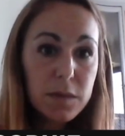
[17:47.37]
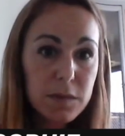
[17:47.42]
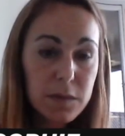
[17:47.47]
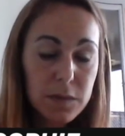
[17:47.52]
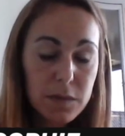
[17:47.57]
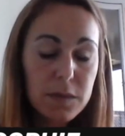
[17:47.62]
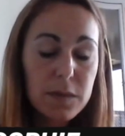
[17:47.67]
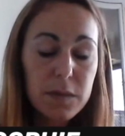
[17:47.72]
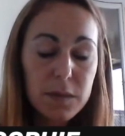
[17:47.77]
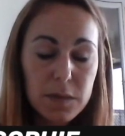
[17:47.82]

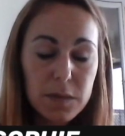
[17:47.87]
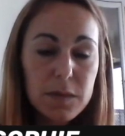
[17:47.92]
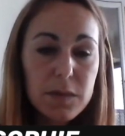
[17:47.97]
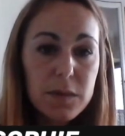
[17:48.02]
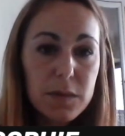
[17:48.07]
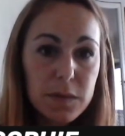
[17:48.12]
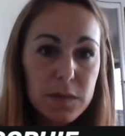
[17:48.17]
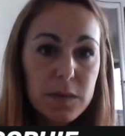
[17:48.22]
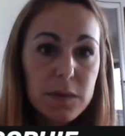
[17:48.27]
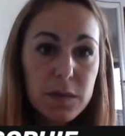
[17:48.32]

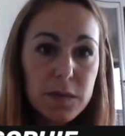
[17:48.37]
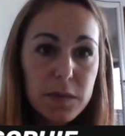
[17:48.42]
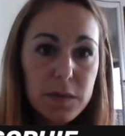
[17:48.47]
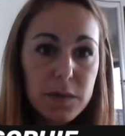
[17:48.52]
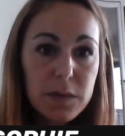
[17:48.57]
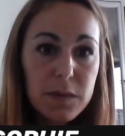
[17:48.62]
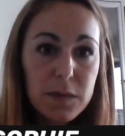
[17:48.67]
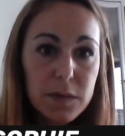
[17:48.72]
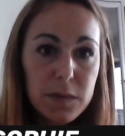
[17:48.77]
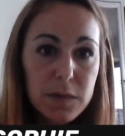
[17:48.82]

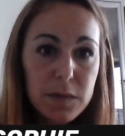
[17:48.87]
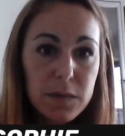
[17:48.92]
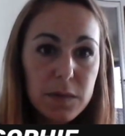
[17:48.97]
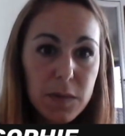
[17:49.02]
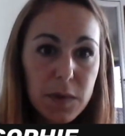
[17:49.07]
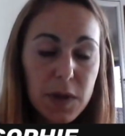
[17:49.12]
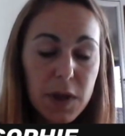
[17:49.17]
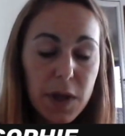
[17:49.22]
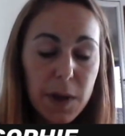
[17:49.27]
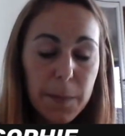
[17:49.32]

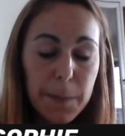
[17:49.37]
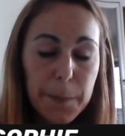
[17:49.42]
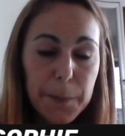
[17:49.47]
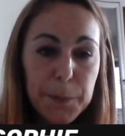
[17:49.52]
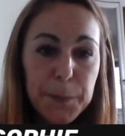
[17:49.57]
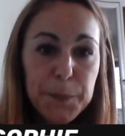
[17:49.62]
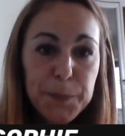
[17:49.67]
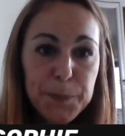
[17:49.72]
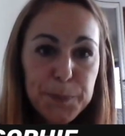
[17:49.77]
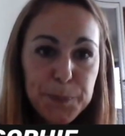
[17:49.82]

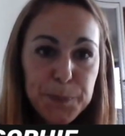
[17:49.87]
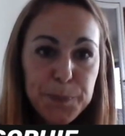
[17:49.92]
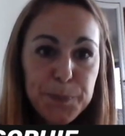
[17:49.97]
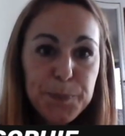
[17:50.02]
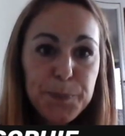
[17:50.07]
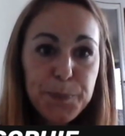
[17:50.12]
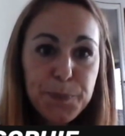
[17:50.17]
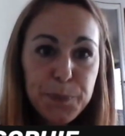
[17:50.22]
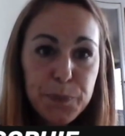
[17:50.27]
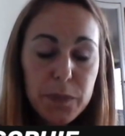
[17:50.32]

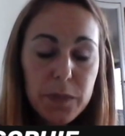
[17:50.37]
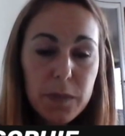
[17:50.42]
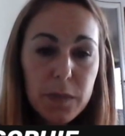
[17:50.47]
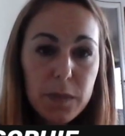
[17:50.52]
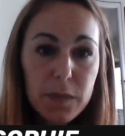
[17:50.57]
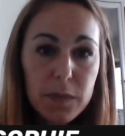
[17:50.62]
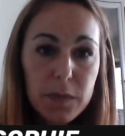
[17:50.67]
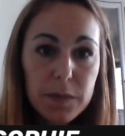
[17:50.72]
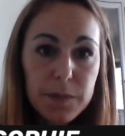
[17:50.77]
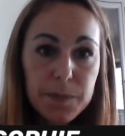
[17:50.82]

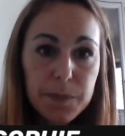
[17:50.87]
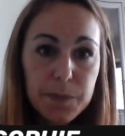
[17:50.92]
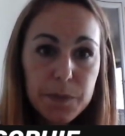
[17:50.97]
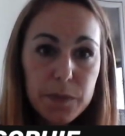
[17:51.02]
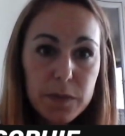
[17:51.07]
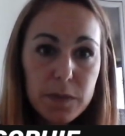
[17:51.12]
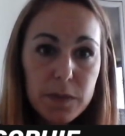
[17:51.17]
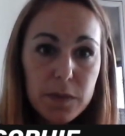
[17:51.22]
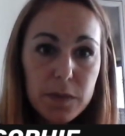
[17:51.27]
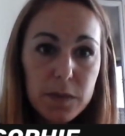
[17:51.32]

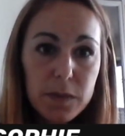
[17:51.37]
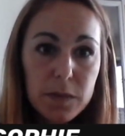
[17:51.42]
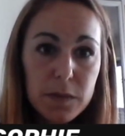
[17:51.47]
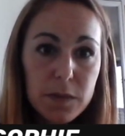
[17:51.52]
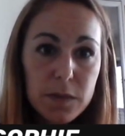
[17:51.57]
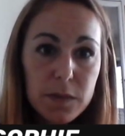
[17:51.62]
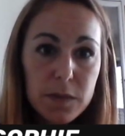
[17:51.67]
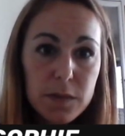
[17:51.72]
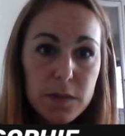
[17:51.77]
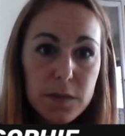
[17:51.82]

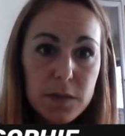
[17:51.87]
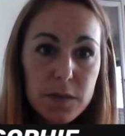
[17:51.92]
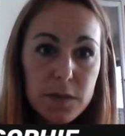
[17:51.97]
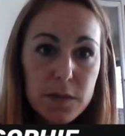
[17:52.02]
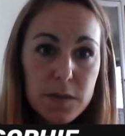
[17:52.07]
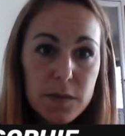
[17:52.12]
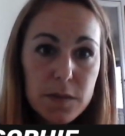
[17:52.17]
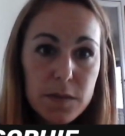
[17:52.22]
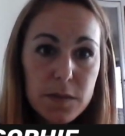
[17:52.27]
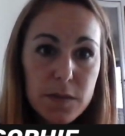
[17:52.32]

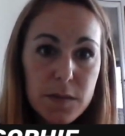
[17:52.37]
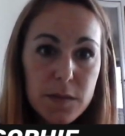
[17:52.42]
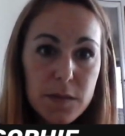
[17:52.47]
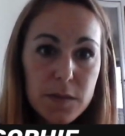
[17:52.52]
[no speech]